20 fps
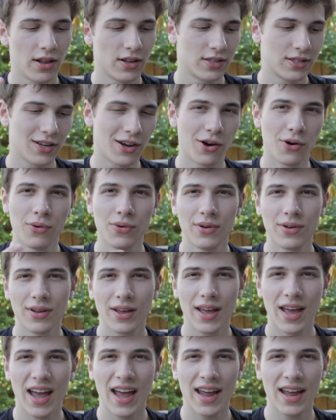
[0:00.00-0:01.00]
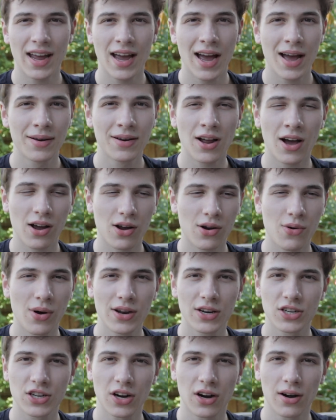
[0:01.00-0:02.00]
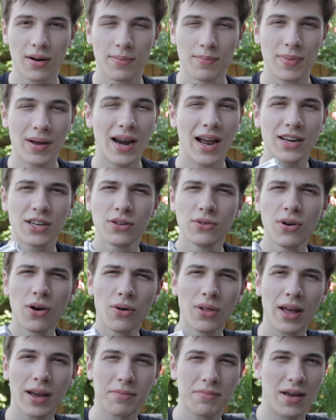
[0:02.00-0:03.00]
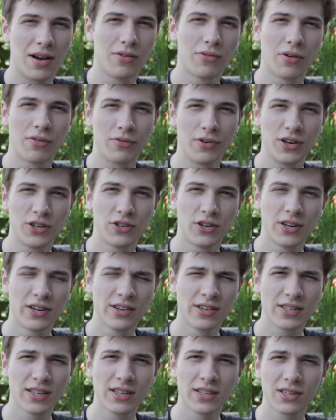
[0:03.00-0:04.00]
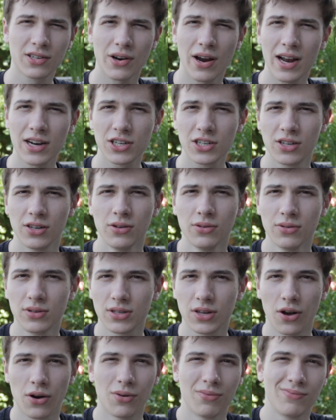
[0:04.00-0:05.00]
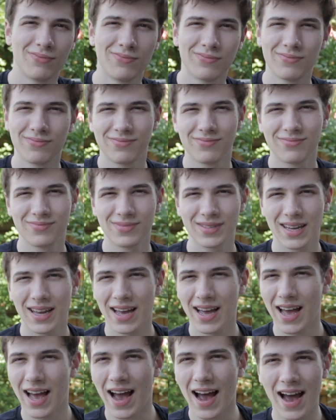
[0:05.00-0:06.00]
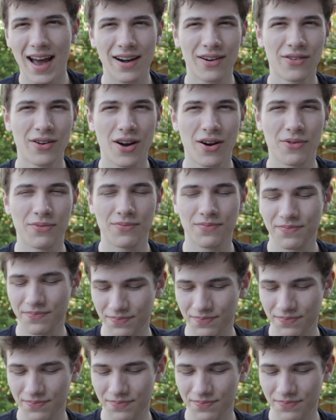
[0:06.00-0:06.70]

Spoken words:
So hey, not quite sure. But I do know like metal refrigerators can scratch too, so I don't know.